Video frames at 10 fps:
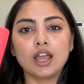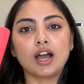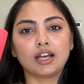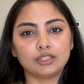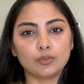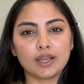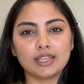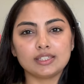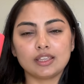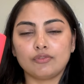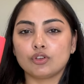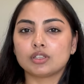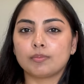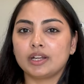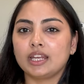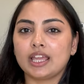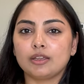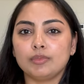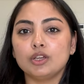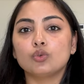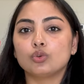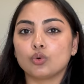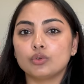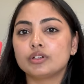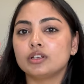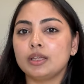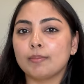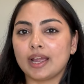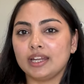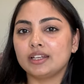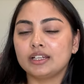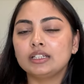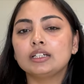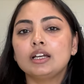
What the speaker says: Otherwise, if you're somebody like me who don't really mind it,